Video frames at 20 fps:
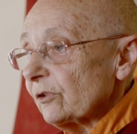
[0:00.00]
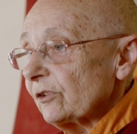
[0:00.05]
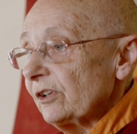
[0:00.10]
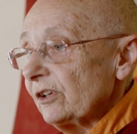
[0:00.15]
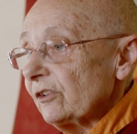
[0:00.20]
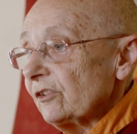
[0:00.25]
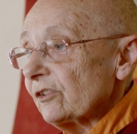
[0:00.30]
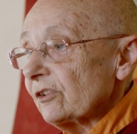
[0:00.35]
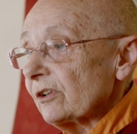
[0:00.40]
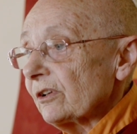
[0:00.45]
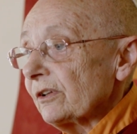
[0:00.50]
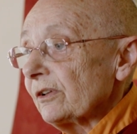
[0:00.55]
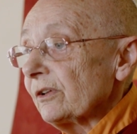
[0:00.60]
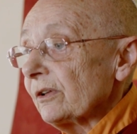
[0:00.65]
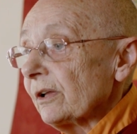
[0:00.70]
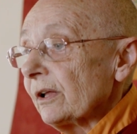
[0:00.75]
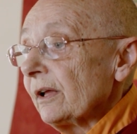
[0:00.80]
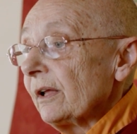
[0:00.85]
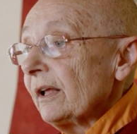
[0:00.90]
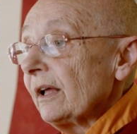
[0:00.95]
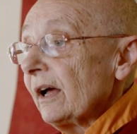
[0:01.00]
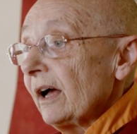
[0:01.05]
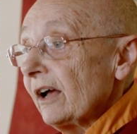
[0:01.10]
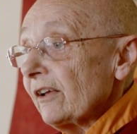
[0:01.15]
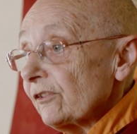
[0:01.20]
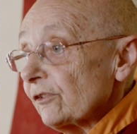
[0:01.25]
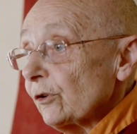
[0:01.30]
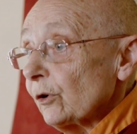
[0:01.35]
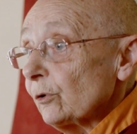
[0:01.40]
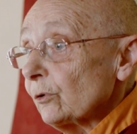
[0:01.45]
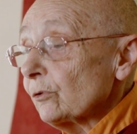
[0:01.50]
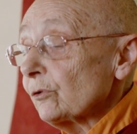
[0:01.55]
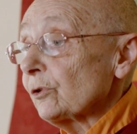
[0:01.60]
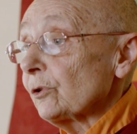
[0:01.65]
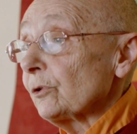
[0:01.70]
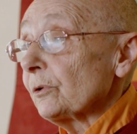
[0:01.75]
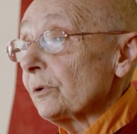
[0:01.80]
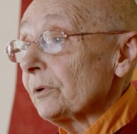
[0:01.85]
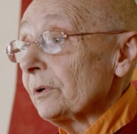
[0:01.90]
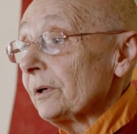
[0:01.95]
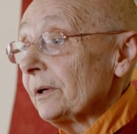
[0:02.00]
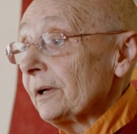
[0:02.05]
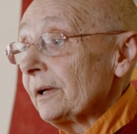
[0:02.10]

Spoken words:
your teacher has told you?